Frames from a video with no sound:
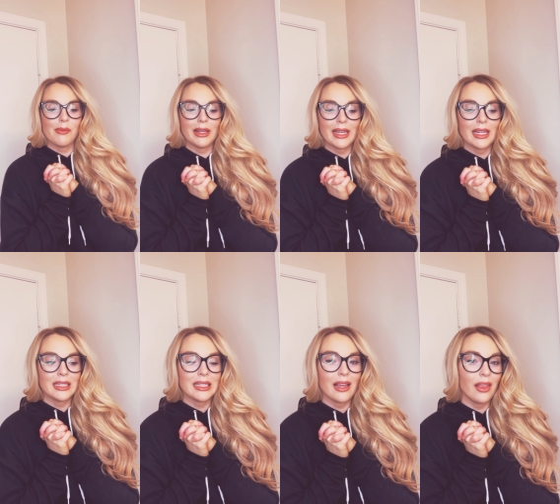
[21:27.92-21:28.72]

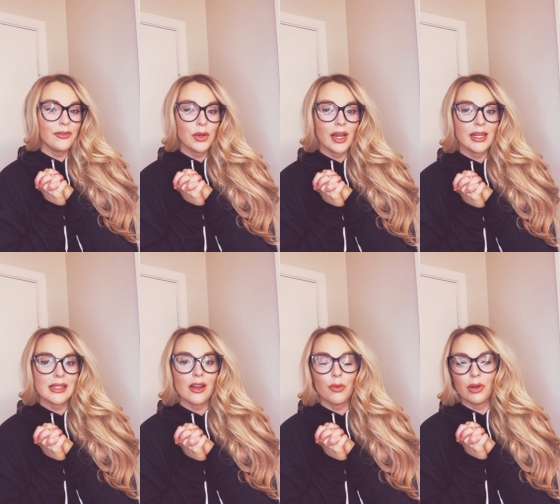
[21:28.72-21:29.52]
Again, I love you guys.
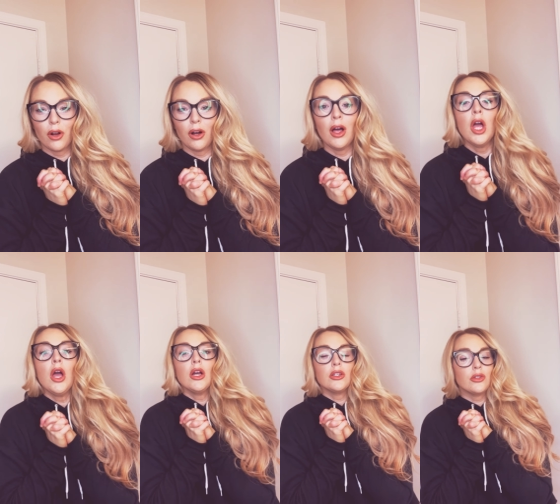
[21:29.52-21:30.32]
I hope you're all
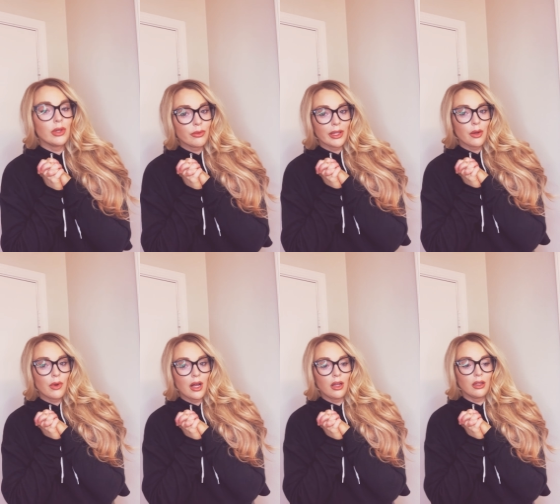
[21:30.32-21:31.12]
doing really
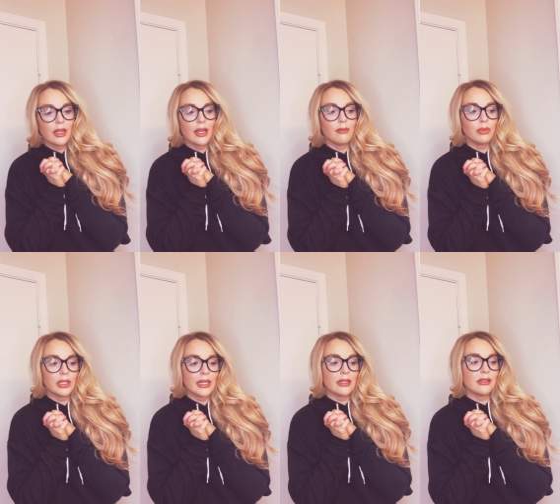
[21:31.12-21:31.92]
well, and
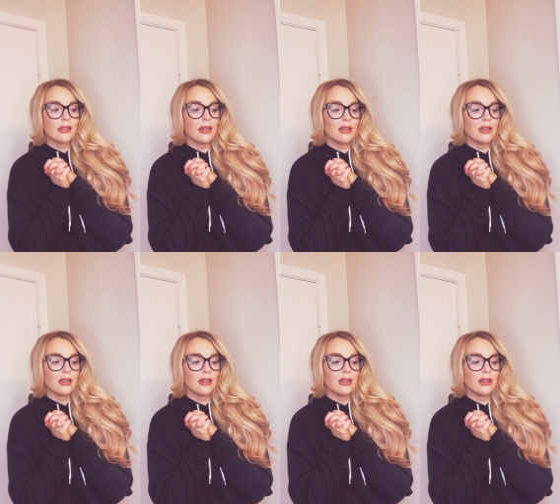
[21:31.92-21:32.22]
please